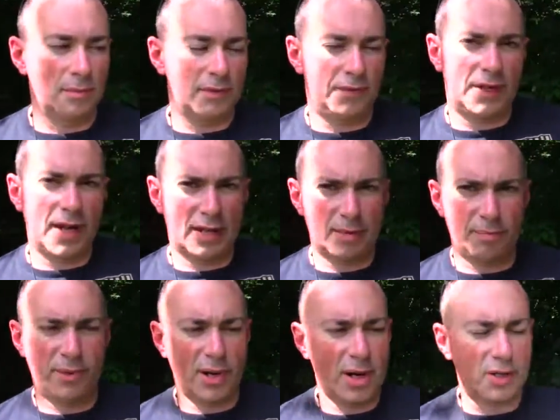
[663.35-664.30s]
But if you got the
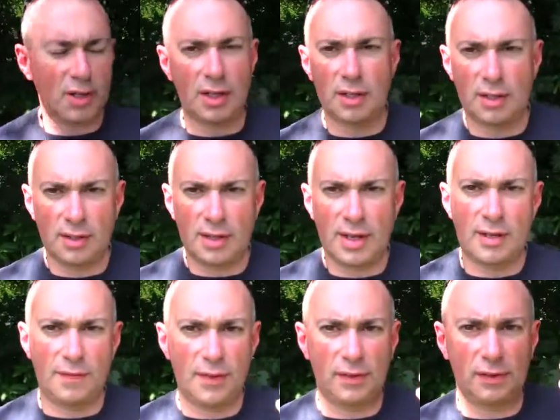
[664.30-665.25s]
budget,
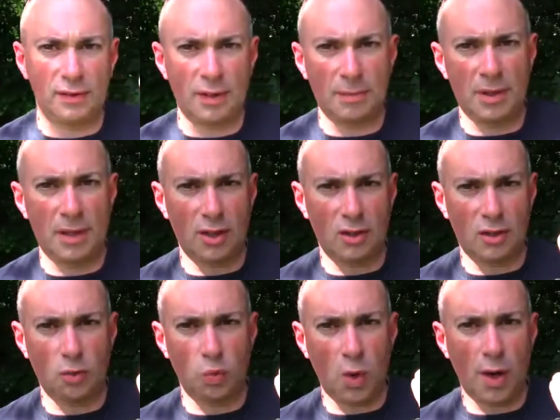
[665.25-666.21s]
and if this is something that
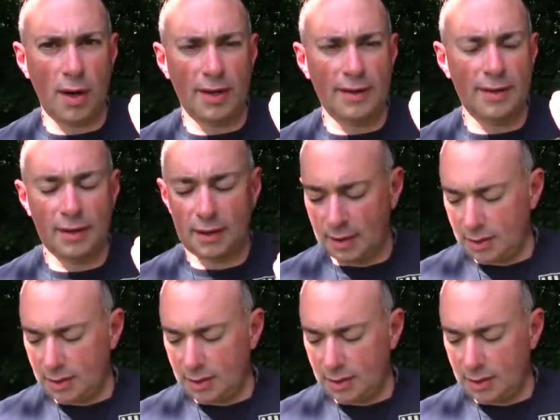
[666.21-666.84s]
you want,